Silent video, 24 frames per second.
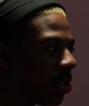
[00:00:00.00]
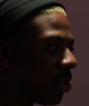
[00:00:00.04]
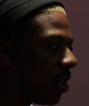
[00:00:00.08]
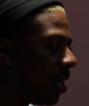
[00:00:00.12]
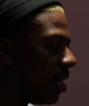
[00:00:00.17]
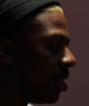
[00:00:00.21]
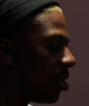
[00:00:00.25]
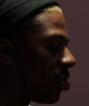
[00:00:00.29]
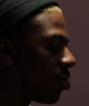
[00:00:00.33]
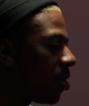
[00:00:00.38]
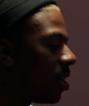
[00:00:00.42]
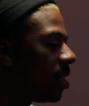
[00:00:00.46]

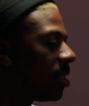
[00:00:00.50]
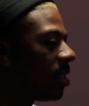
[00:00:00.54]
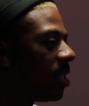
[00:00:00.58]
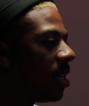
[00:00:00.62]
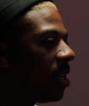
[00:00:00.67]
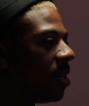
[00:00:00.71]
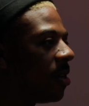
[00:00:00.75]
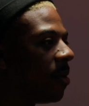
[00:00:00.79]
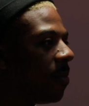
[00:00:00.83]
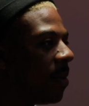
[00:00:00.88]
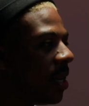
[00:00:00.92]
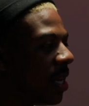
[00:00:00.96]
and trust
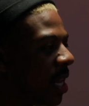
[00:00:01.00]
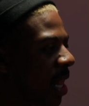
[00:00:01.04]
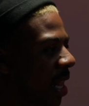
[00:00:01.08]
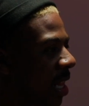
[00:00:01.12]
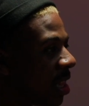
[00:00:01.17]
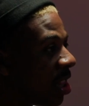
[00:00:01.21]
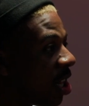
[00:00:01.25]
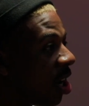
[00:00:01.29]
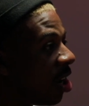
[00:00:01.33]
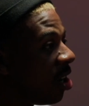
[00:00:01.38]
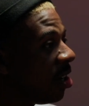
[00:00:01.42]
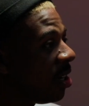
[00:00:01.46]
him
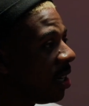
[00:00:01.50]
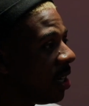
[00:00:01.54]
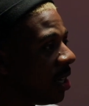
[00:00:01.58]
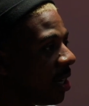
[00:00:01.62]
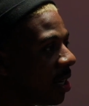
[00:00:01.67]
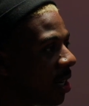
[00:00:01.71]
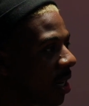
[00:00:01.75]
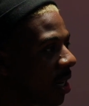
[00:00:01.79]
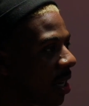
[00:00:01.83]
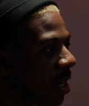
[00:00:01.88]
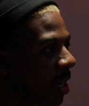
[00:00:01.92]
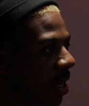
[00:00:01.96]
and learn it.
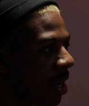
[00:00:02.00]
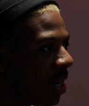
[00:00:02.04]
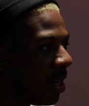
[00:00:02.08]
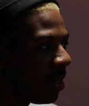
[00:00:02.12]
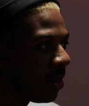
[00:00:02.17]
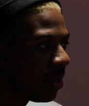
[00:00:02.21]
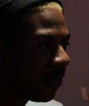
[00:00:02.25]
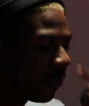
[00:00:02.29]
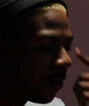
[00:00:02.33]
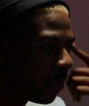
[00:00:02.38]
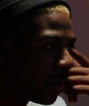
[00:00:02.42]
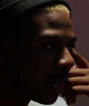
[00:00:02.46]
And
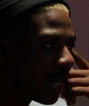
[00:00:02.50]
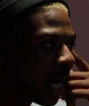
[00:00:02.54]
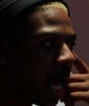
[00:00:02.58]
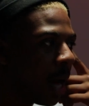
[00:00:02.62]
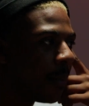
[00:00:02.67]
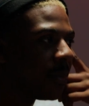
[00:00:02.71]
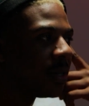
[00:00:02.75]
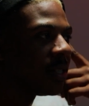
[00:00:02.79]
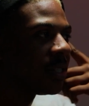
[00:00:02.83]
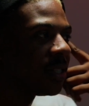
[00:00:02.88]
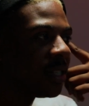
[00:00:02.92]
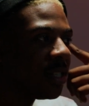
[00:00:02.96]
from the
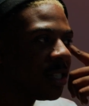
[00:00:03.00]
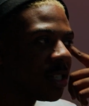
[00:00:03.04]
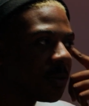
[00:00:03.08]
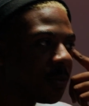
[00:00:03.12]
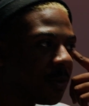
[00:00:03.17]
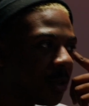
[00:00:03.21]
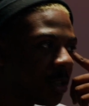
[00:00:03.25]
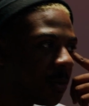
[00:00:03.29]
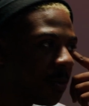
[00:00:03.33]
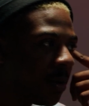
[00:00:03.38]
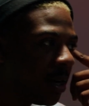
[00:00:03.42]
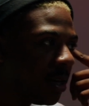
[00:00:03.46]
common sense
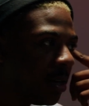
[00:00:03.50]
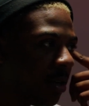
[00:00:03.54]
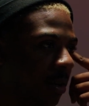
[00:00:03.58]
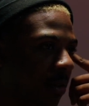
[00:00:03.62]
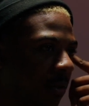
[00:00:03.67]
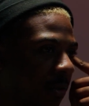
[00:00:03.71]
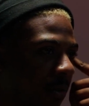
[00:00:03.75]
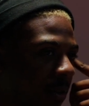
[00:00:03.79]
perspective,